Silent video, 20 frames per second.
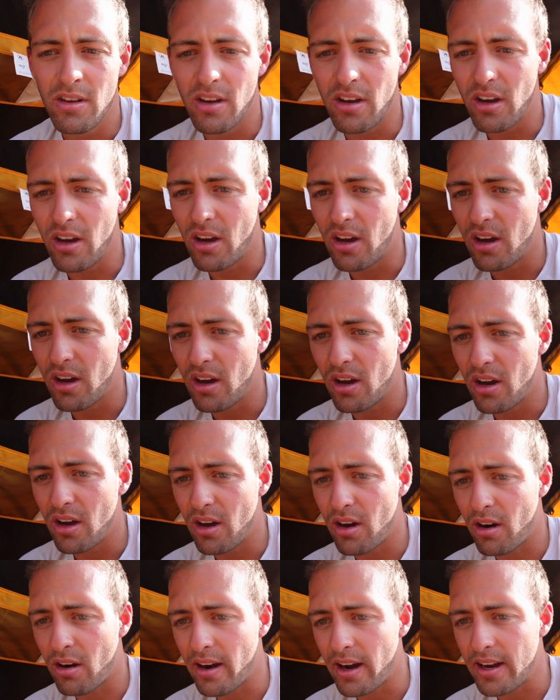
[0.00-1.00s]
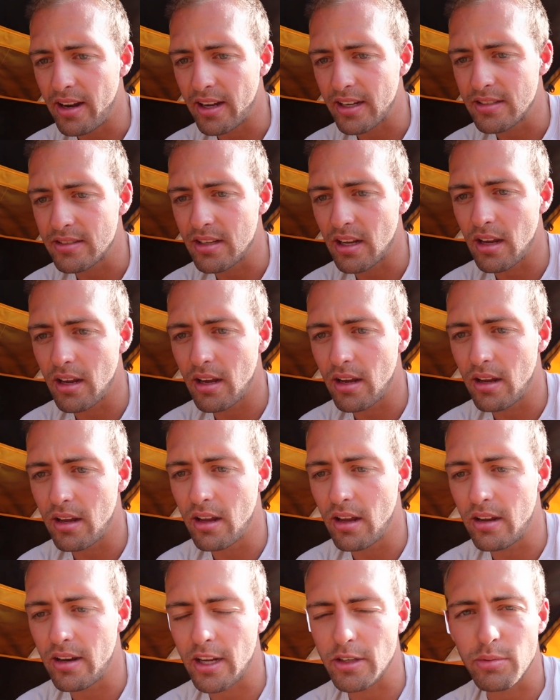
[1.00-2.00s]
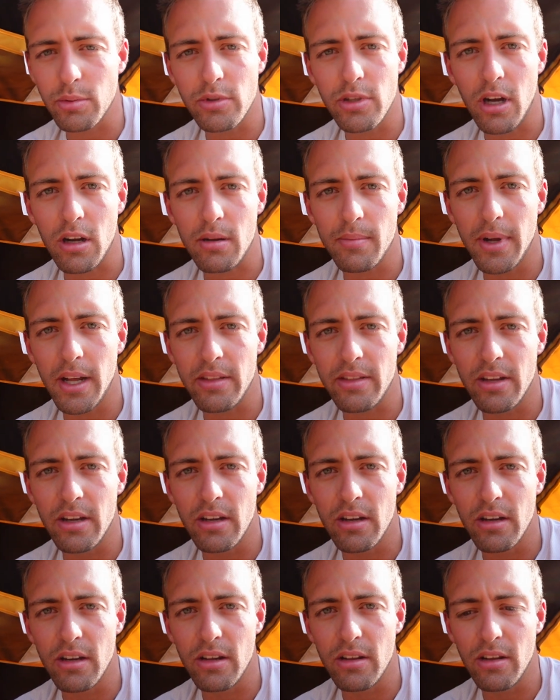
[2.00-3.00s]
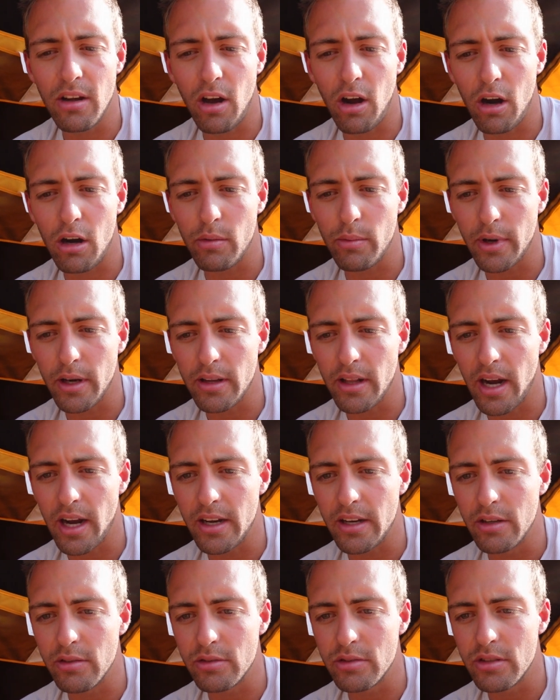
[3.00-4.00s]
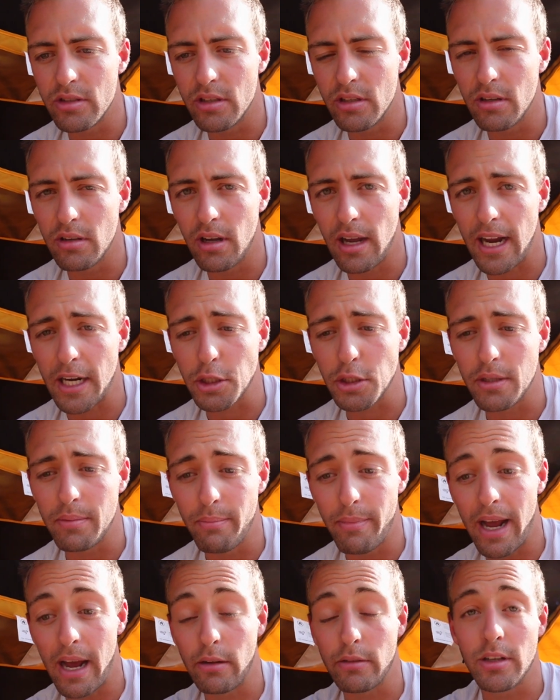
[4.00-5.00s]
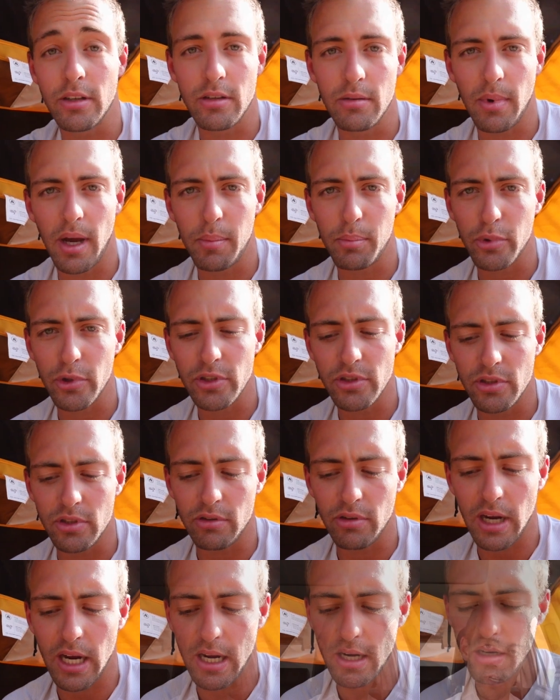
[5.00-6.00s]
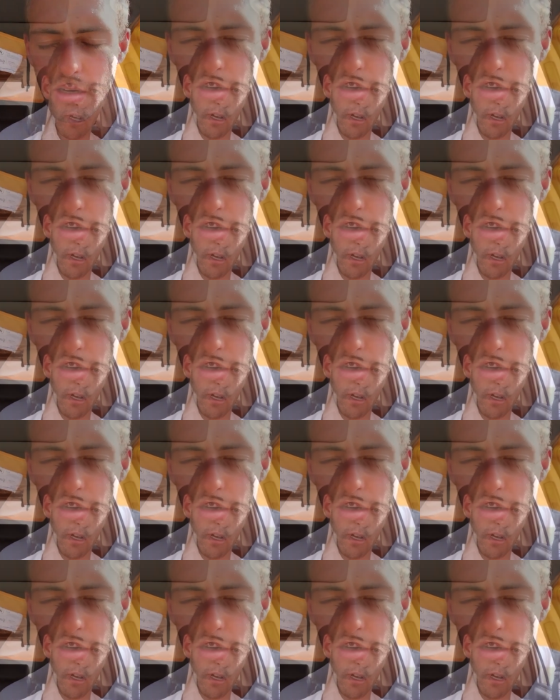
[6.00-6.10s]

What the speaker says: All right, next we'll talk about the hardware that I used to actually mount it to my prinsu rack.